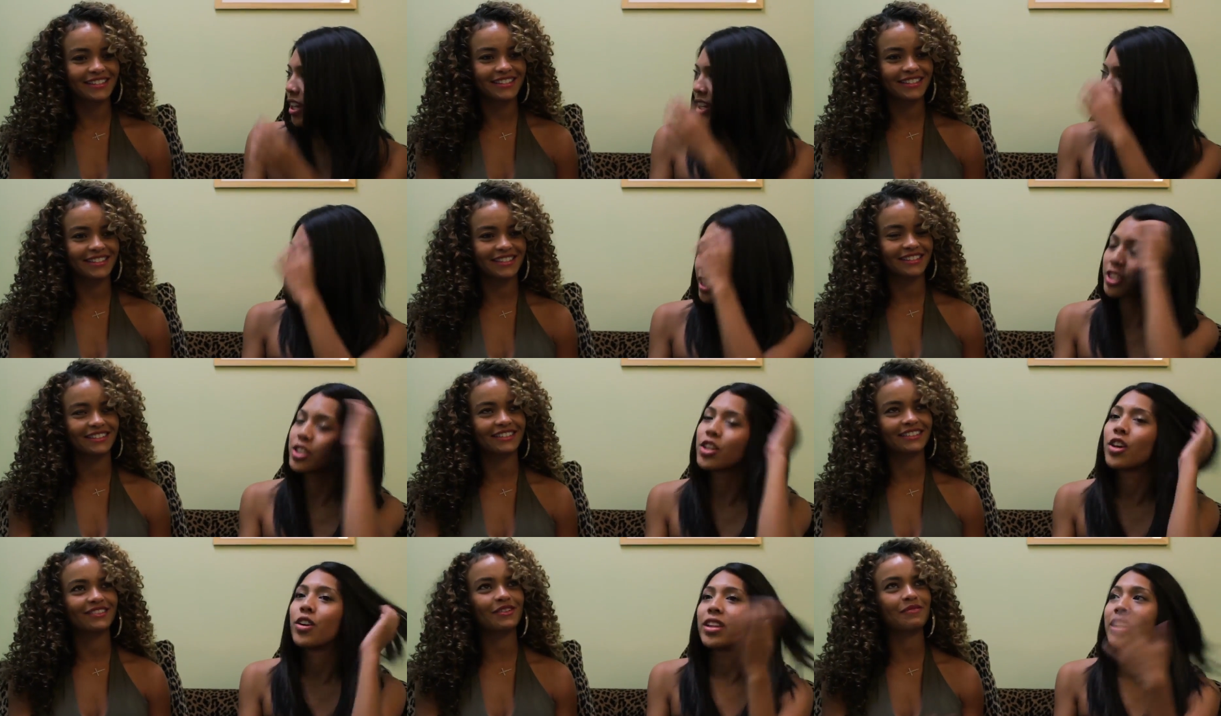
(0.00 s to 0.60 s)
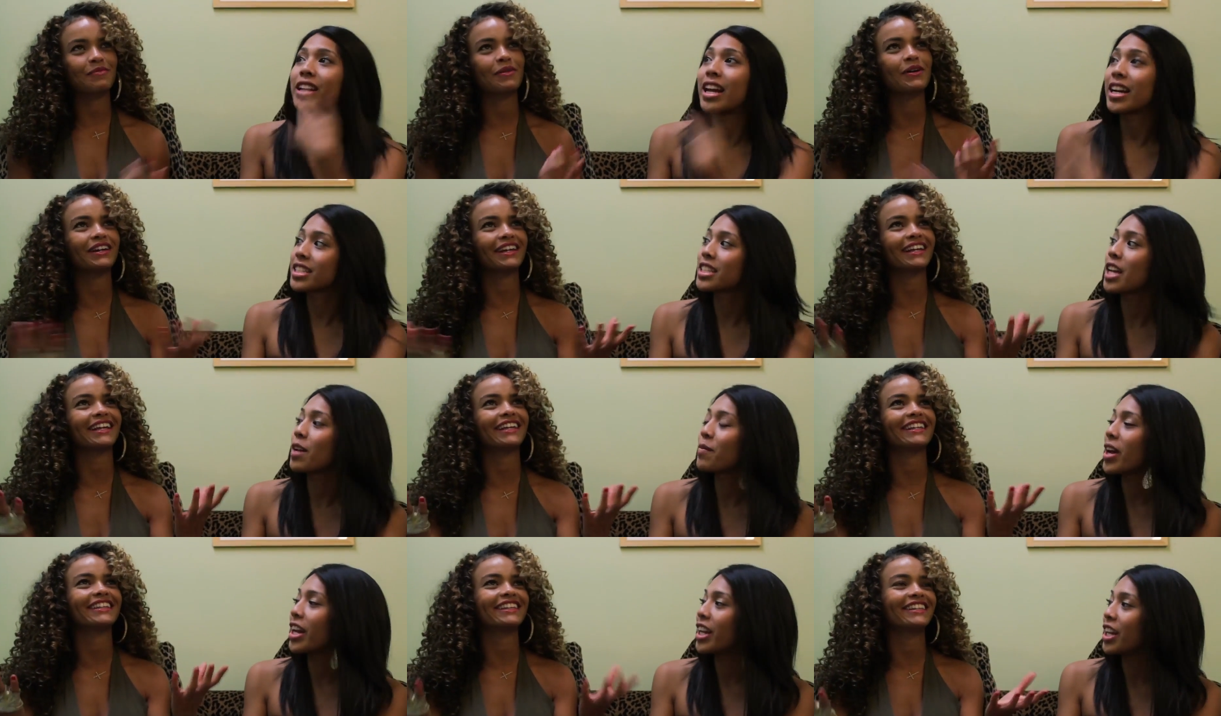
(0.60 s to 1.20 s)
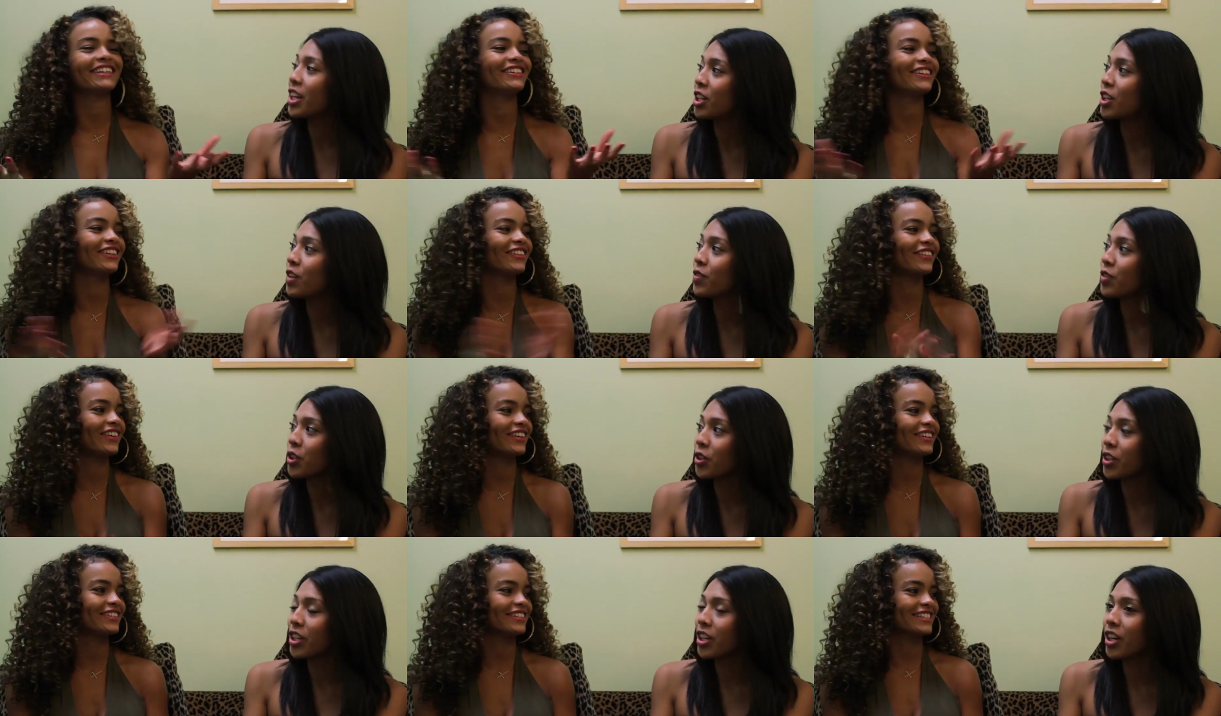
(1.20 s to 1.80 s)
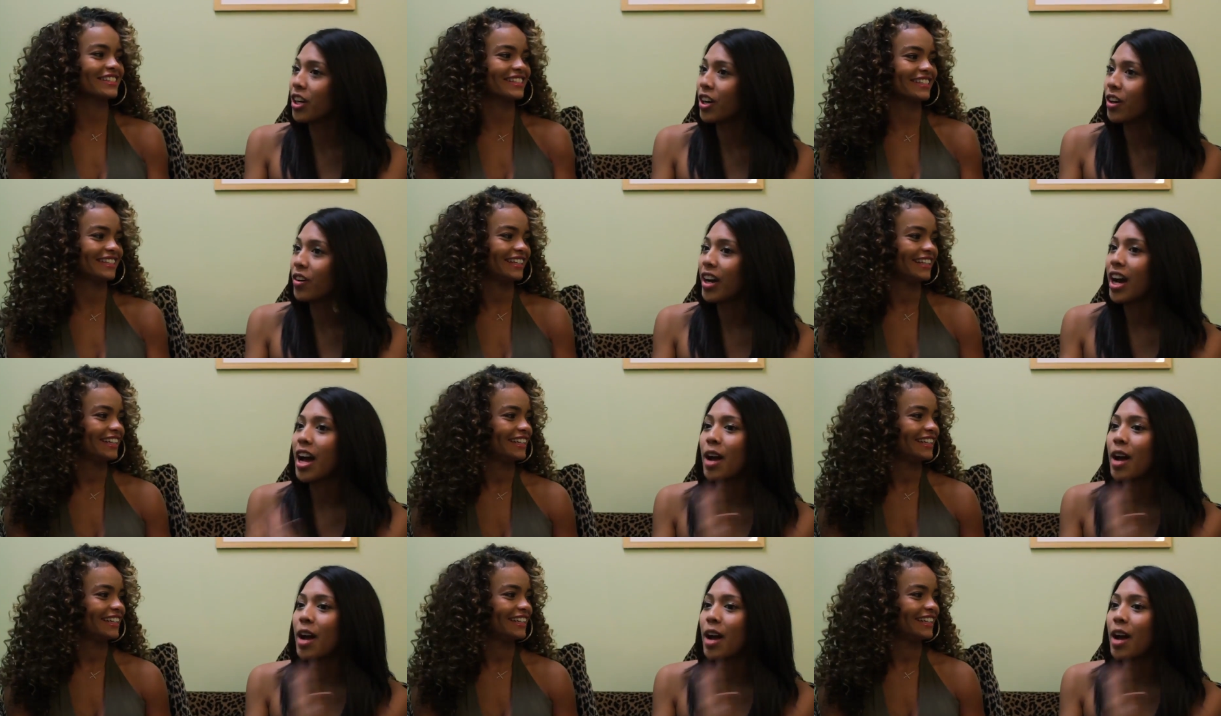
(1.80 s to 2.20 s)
Speaker 1: talent. So We're the next time I in interview you,